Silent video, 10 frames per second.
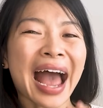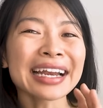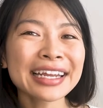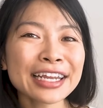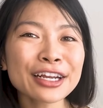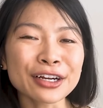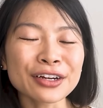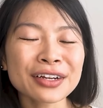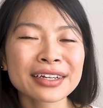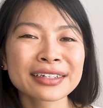And
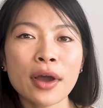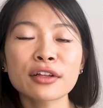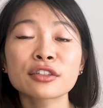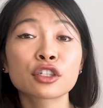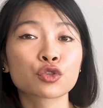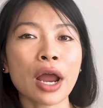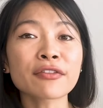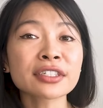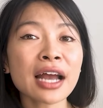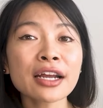here, whether it's the
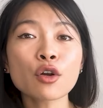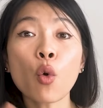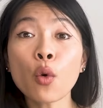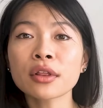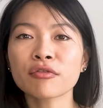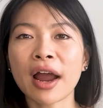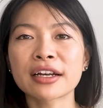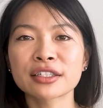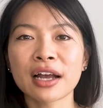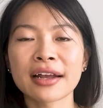driver side or the
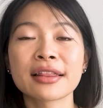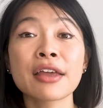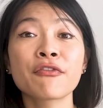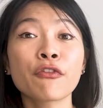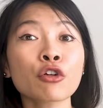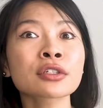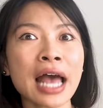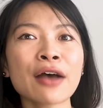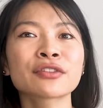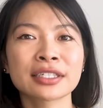rider side, they first
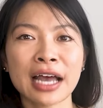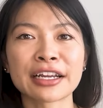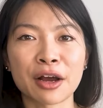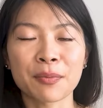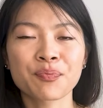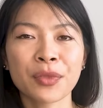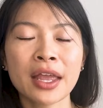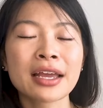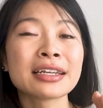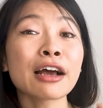have to sign up.
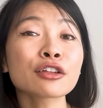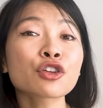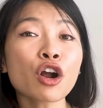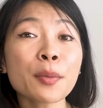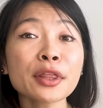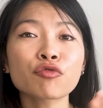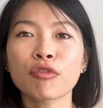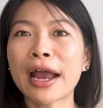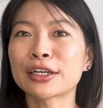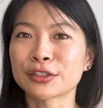Now let's talk about the
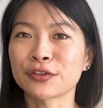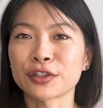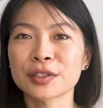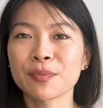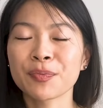riders first.